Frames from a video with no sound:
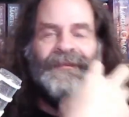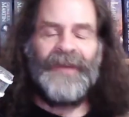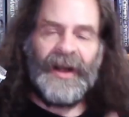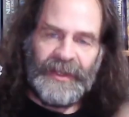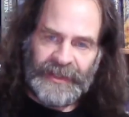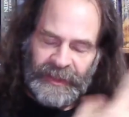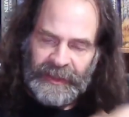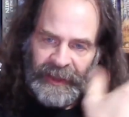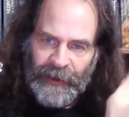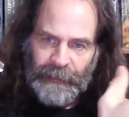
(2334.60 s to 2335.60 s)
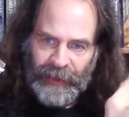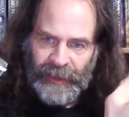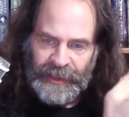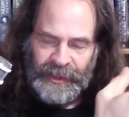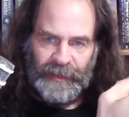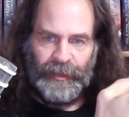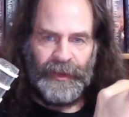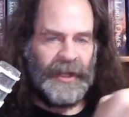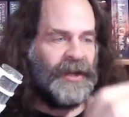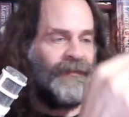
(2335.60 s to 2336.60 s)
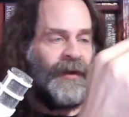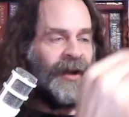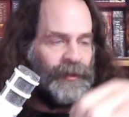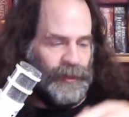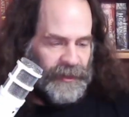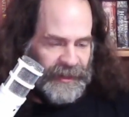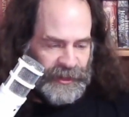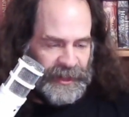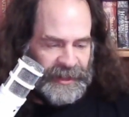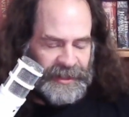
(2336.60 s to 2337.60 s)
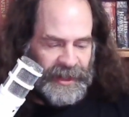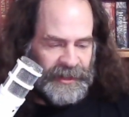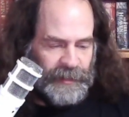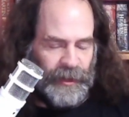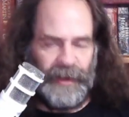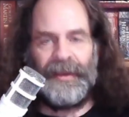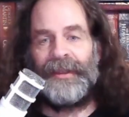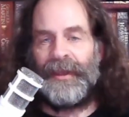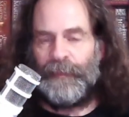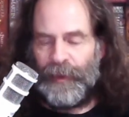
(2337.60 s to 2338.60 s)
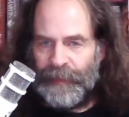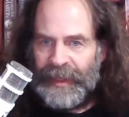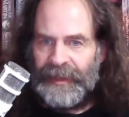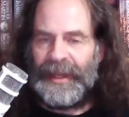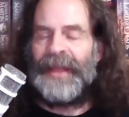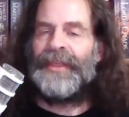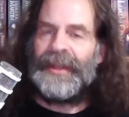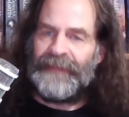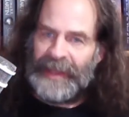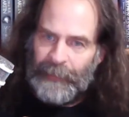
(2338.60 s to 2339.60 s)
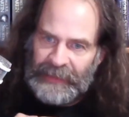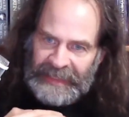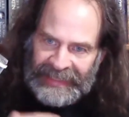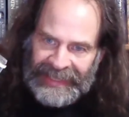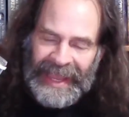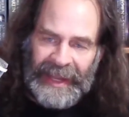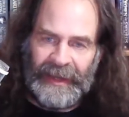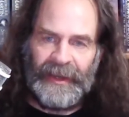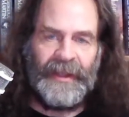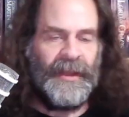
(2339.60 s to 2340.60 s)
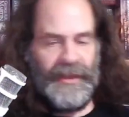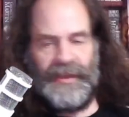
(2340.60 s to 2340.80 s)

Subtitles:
faster than their ability to breed, fine, it will eventually get down to the bottom end. And then if it happens again,